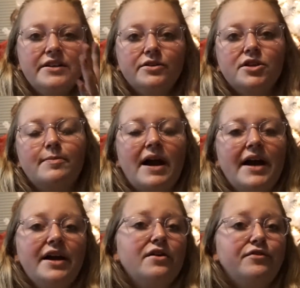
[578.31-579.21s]
Those are
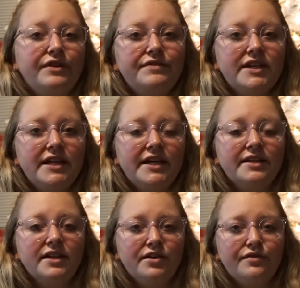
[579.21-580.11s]
my
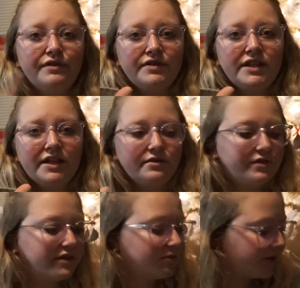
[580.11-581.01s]
15, 15,
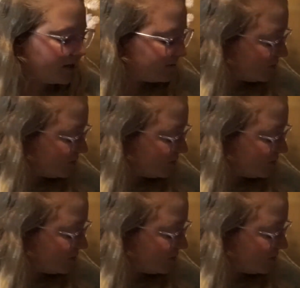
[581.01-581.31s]
fit, wait,